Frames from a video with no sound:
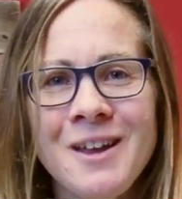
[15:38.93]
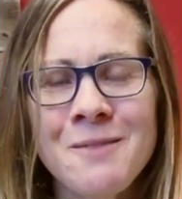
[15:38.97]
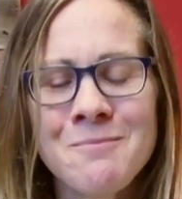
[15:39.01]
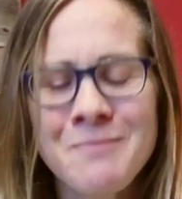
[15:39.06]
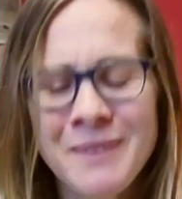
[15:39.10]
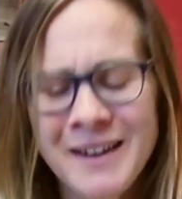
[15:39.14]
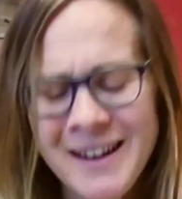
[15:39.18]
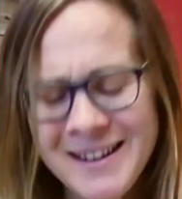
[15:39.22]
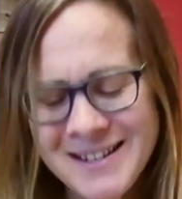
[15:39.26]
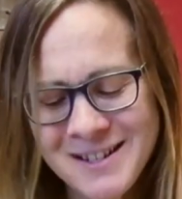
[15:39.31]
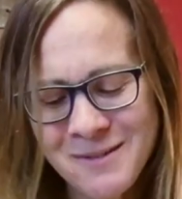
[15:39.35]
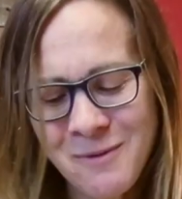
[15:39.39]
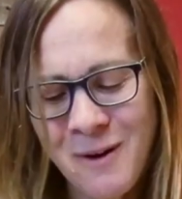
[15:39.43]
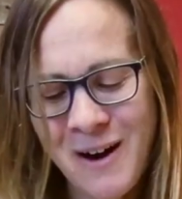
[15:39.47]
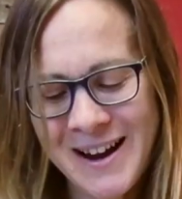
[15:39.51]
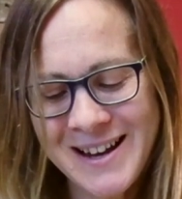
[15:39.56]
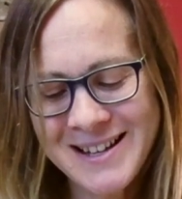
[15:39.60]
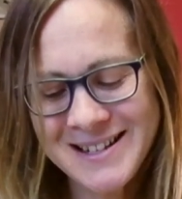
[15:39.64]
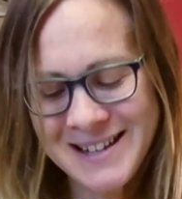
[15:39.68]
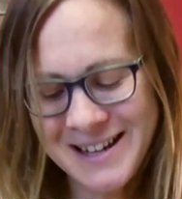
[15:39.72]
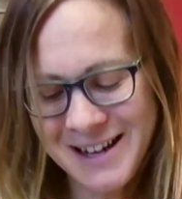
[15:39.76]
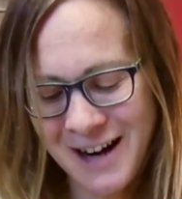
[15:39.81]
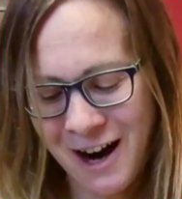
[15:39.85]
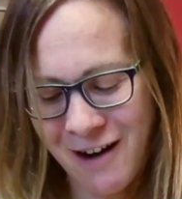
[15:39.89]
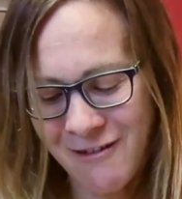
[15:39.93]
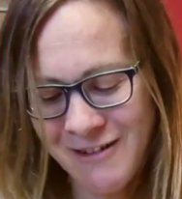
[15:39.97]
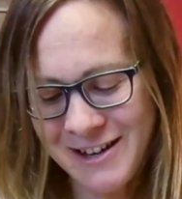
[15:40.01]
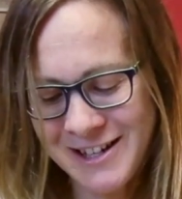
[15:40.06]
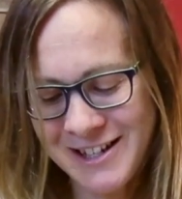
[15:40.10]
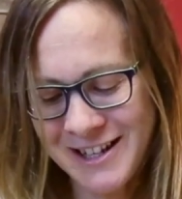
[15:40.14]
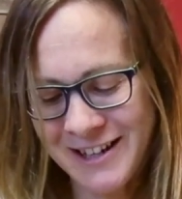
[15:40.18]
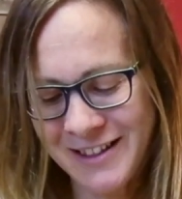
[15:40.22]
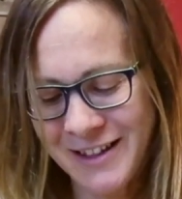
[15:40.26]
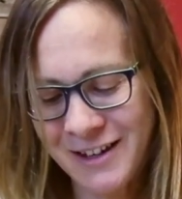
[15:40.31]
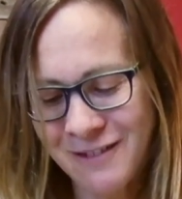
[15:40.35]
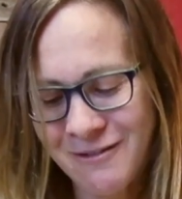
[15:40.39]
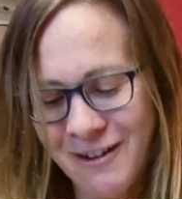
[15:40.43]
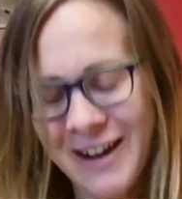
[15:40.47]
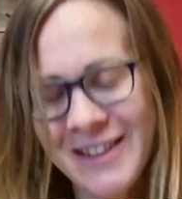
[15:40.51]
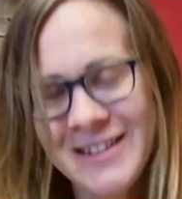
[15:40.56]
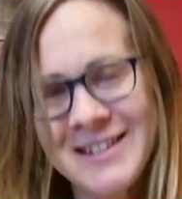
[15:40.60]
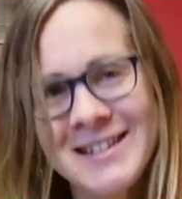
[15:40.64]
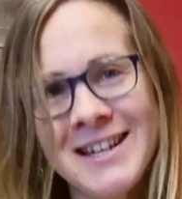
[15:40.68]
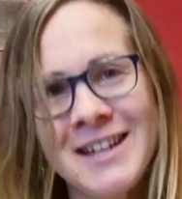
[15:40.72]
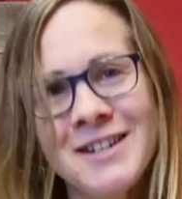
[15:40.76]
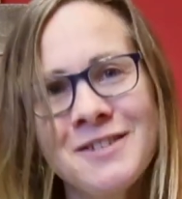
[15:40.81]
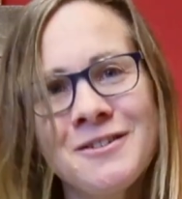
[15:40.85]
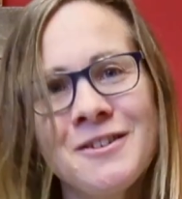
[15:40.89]
But that's why it's encouraging that right at the
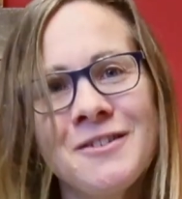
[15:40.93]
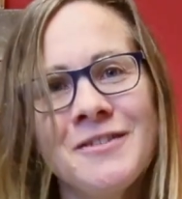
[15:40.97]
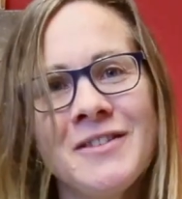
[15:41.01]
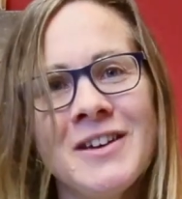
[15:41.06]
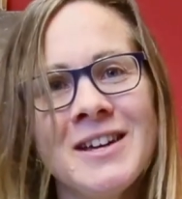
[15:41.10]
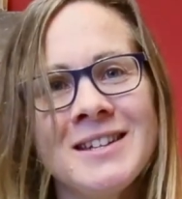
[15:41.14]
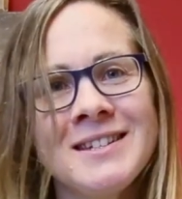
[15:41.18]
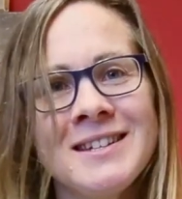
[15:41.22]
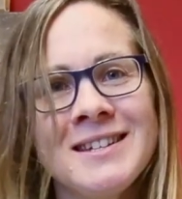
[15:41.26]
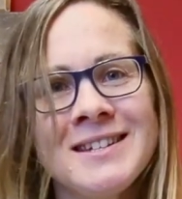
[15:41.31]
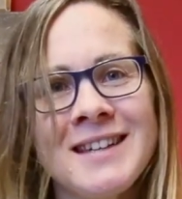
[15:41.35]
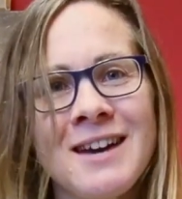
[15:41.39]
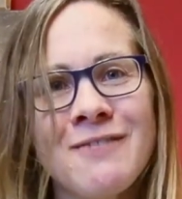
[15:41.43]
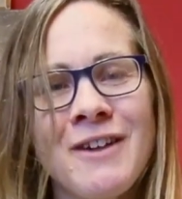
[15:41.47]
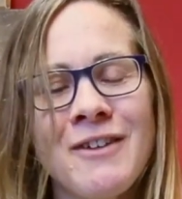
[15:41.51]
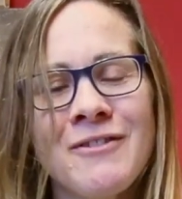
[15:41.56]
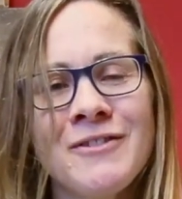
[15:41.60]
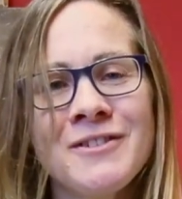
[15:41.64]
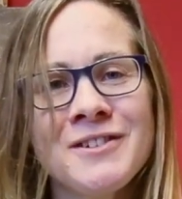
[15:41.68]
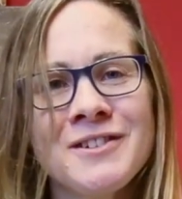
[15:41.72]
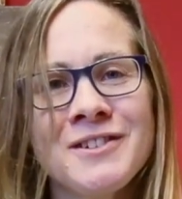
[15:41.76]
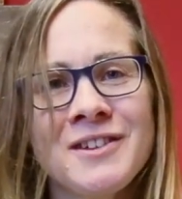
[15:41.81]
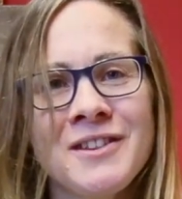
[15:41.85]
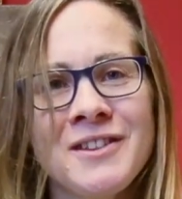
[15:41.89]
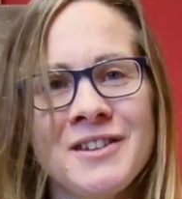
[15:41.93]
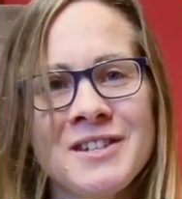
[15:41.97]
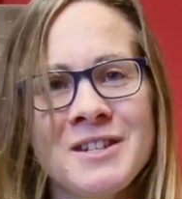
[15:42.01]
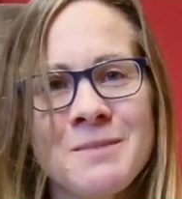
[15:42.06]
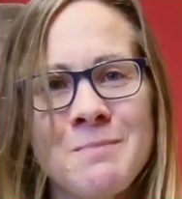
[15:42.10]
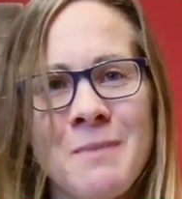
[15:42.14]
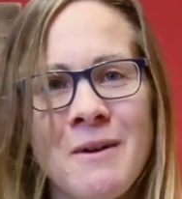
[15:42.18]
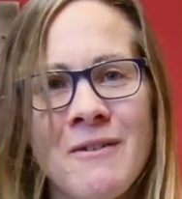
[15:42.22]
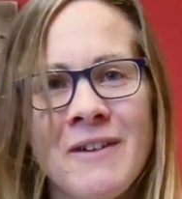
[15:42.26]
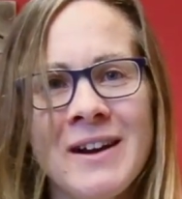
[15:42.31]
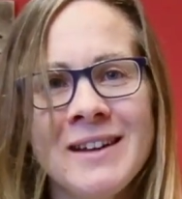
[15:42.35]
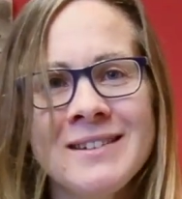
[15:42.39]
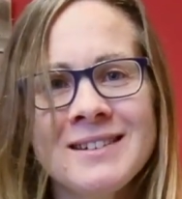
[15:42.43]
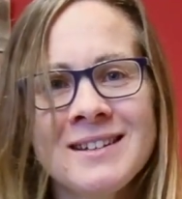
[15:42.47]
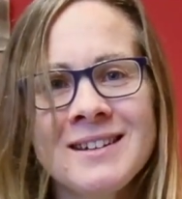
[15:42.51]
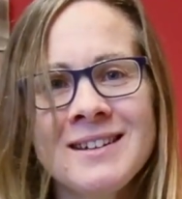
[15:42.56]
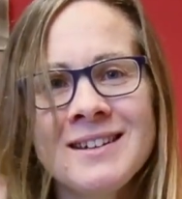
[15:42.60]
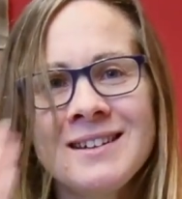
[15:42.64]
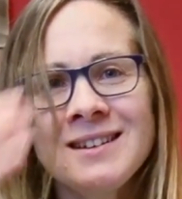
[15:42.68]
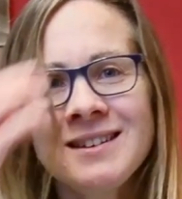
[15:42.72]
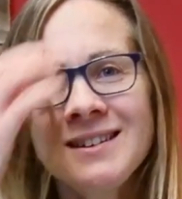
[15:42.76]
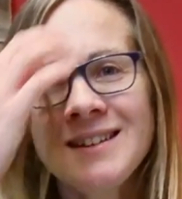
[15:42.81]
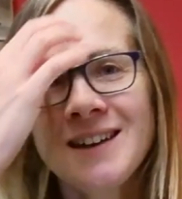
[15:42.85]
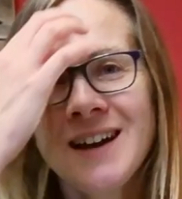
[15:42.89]
centre of this is that reference to the Spirit,
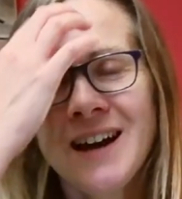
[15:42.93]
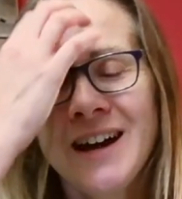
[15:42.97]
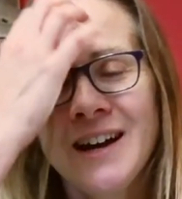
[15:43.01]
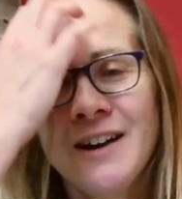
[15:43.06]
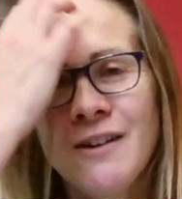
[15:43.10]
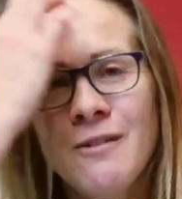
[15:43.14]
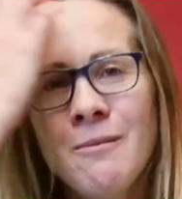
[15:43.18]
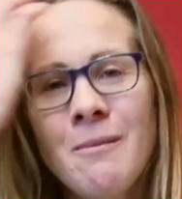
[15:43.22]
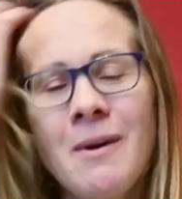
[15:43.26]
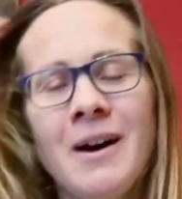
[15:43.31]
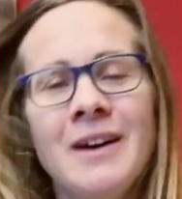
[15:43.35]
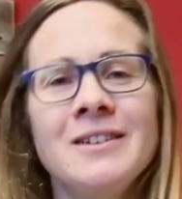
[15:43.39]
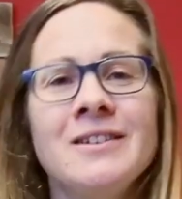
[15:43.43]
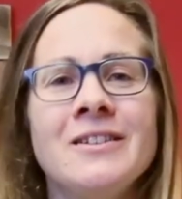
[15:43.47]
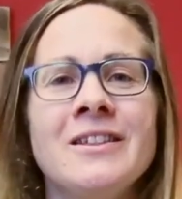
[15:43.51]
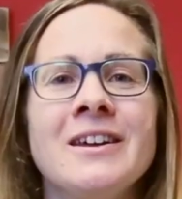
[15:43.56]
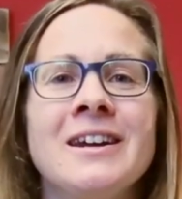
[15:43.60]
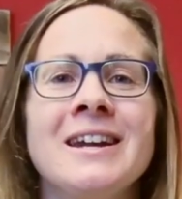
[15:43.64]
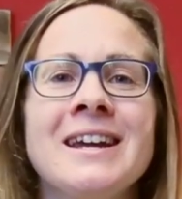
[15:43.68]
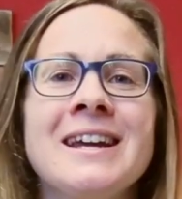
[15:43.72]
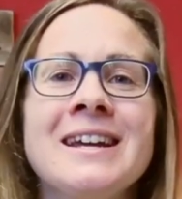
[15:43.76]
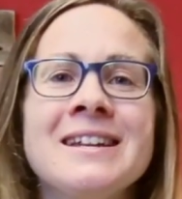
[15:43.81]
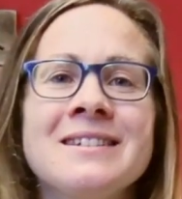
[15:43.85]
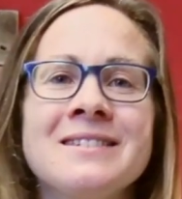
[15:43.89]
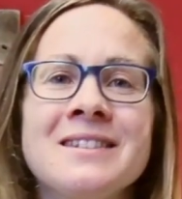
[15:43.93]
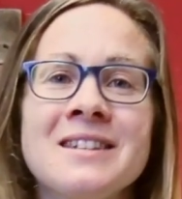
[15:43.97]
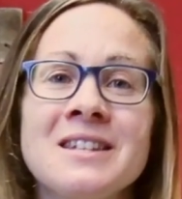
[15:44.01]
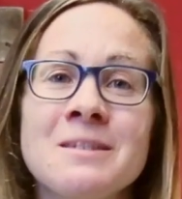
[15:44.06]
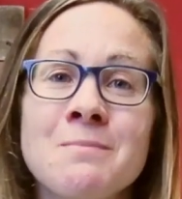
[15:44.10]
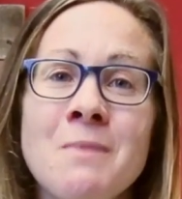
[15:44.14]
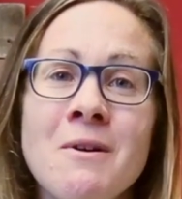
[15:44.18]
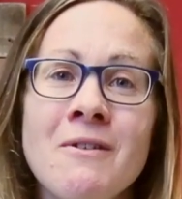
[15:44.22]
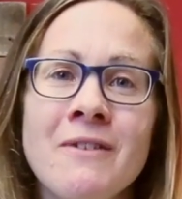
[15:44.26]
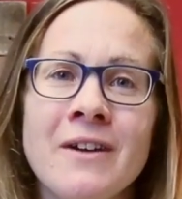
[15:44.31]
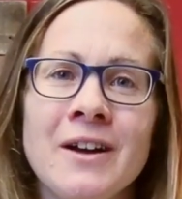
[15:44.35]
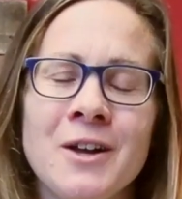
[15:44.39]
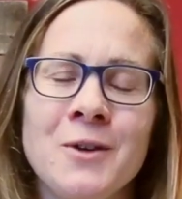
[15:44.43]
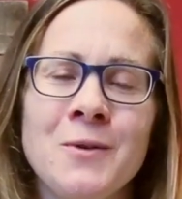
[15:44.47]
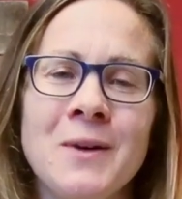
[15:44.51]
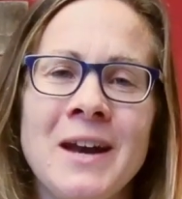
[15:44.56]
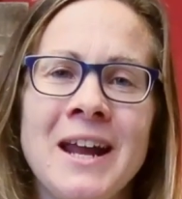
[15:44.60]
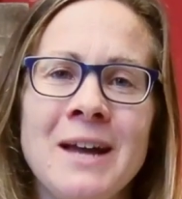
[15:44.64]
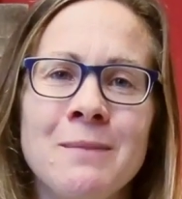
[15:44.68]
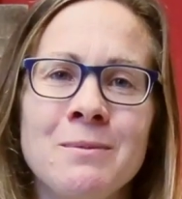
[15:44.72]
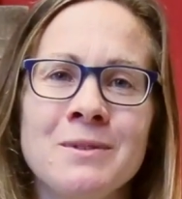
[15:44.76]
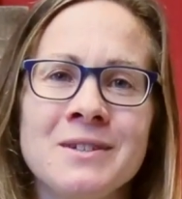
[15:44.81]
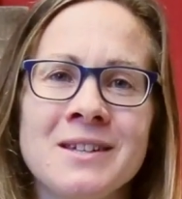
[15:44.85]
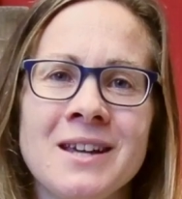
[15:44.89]
and a reminder that it is the Spirit who
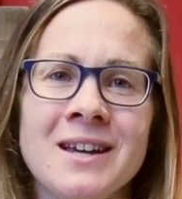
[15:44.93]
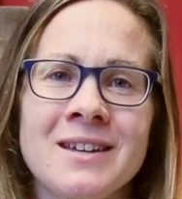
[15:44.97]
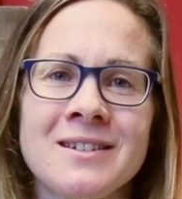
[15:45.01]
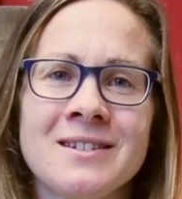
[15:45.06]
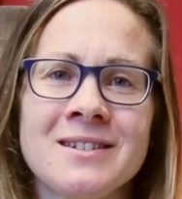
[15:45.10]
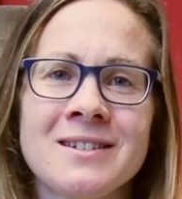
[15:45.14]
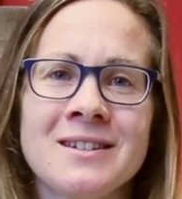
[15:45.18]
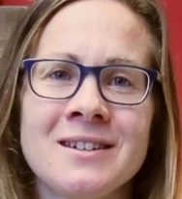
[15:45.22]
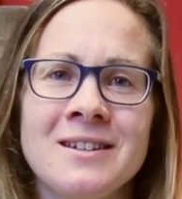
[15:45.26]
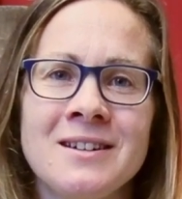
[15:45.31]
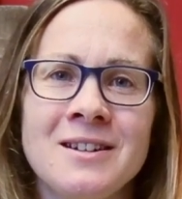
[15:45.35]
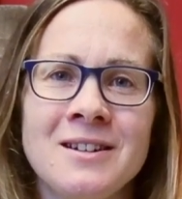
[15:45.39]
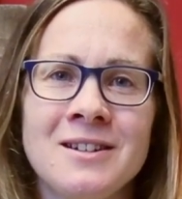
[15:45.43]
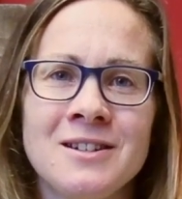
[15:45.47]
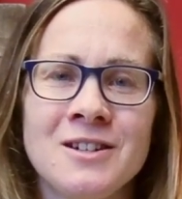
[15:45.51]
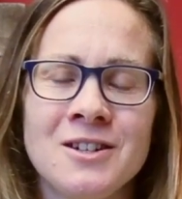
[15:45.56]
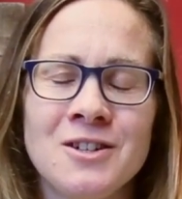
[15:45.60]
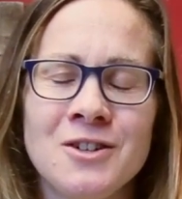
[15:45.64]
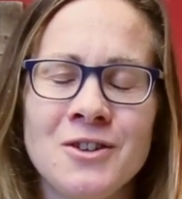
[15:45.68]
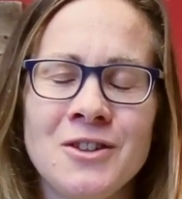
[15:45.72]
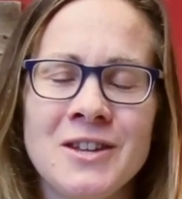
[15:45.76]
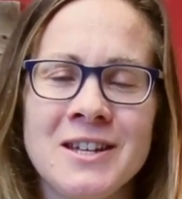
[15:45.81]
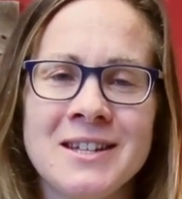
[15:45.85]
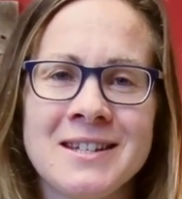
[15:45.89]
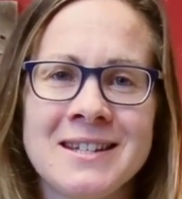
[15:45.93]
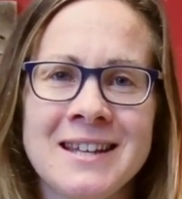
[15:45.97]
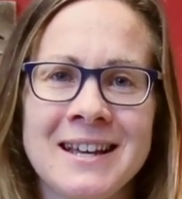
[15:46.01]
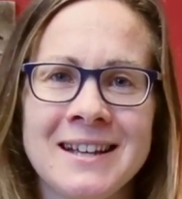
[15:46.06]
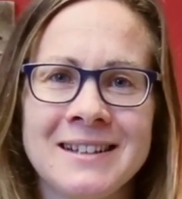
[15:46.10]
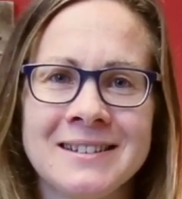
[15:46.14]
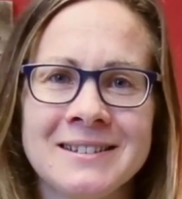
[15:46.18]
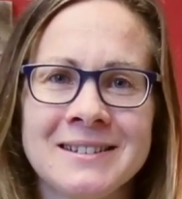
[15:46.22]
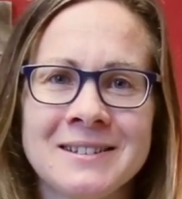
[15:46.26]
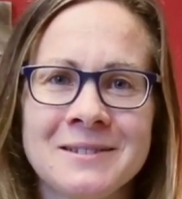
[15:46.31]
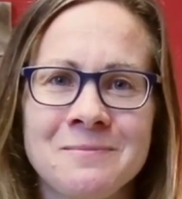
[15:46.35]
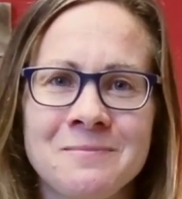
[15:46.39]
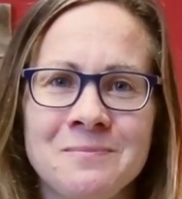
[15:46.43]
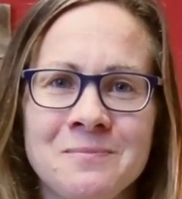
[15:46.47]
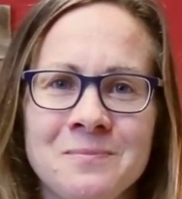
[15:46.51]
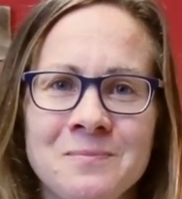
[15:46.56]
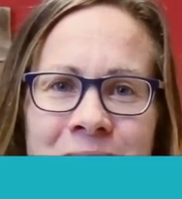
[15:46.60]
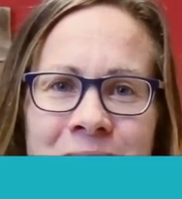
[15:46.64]
enables us to do these things.